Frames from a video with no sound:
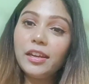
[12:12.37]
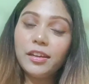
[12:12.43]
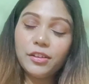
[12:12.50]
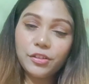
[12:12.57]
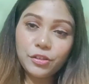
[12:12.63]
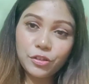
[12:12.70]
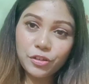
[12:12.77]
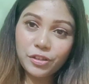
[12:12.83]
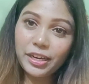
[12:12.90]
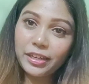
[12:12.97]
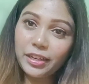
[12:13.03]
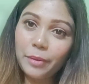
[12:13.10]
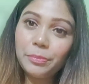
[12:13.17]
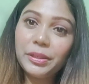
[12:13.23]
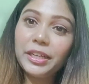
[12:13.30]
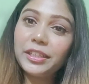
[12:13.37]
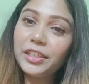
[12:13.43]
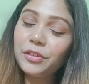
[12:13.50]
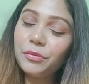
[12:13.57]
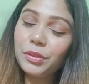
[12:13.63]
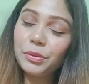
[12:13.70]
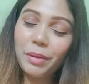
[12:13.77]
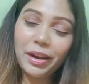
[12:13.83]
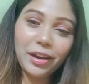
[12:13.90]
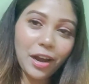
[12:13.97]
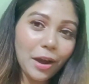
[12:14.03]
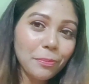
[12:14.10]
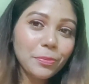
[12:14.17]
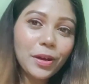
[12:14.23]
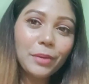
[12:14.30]
you should get updated with my
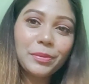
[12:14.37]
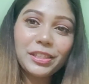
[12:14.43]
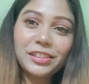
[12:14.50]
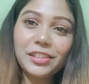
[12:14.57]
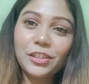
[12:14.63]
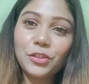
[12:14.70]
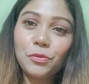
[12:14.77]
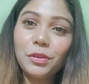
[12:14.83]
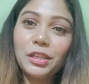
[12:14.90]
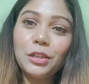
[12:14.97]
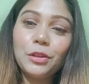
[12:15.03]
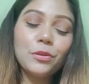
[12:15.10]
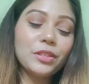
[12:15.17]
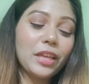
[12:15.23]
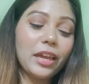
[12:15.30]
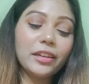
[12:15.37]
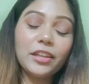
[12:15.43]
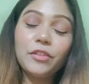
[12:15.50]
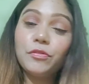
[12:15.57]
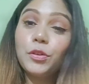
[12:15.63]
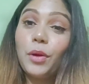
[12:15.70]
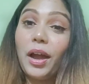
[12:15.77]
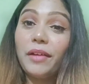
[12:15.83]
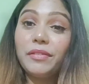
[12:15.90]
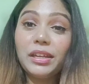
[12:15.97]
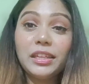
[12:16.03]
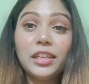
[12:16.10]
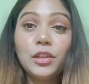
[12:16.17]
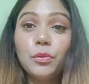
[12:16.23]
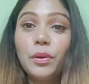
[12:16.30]
upcoming such videos. And if you have
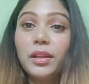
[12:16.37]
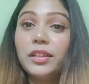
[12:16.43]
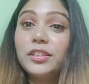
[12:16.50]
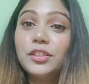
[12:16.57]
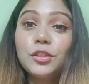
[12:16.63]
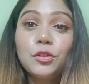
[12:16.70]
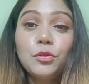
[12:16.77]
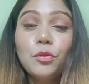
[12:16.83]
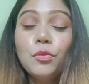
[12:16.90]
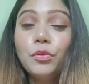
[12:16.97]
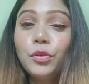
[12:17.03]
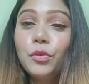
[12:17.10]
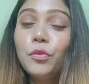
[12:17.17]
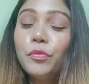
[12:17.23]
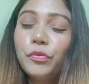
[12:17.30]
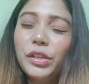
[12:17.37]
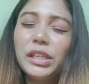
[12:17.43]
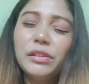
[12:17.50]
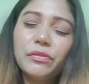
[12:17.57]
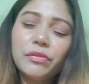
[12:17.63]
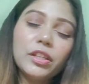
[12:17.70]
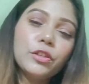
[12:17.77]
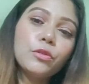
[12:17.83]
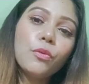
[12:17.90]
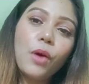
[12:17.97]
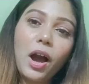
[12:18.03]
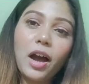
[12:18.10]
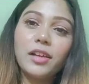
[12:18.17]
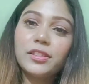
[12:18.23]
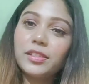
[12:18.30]
any queries, do feel free to
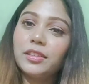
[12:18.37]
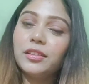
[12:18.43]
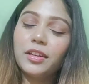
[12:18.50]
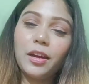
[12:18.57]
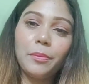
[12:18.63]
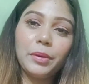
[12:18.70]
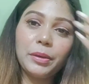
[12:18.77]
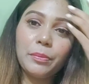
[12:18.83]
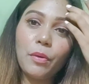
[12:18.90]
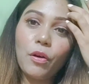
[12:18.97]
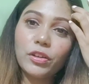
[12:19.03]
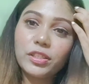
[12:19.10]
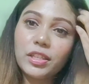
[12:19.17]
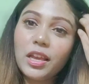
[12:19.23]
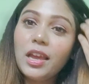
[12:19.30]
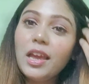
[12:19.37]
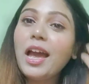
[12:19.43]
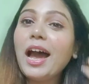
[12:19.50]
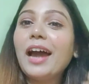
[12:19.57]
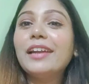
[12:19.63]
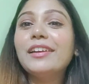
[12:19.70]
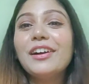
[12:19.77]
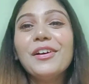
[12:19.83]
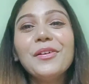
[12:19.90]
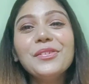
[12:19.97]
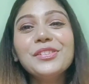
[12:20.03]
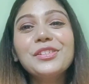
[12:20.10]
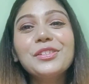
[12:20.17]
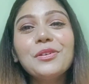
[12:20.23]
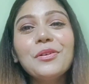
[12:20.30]
ask in the comment box. And
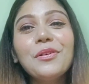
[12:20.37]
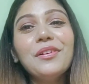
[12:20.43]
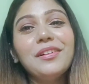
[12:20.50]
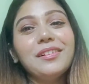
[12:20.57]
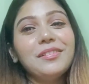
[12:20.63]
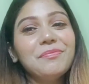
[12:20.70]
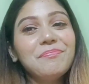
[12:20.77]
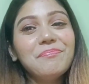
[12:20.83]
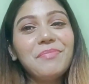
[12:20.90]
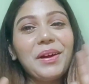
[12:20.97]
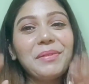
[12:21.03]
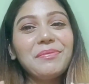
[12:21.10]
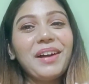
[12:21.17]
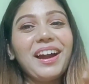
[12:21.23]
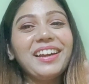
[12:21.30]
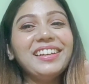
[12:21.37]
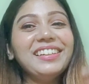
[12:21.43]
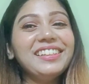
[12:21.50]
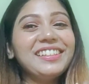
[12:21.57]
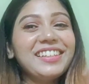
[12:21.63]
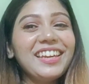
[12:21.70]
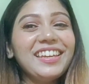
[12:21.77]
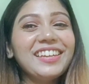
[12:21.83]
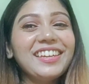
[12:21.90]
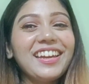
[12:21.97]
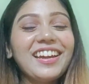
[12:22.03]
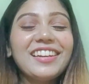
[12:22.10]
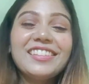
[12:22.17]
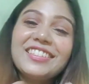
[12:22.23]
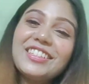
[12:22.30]
also, bye bye, take
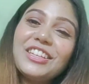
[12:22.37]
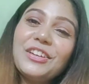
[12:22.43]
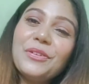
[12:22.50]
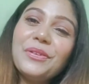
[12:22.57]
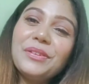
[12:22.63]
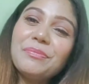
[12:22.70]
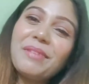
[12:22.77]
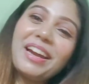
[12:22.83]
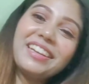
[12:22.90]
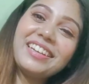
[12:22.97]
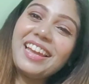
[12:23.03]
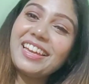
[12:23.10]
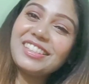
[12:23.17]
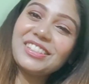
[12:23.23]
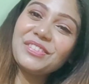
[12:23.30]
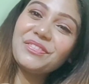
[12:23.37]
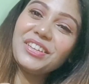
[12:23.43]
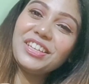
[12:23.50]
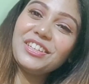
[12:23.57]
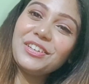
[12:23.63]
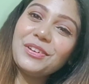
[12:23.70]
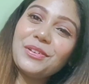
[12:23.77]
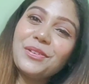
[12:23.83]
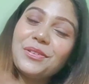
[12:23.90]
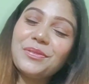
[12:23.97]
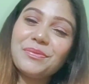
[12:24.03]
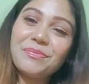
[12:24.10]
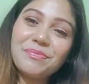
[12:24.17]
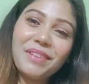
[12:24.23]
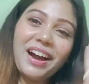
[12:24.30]
care, see you in my next video.
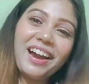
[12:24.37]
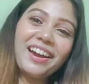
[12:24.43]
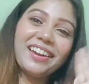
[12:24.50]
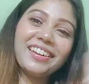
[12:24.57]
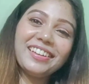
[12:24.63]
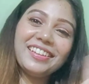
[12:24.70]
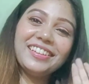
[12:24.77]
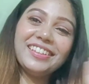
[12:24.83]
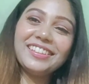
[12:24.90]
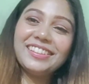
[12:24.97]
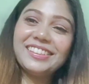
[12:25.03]
Bye.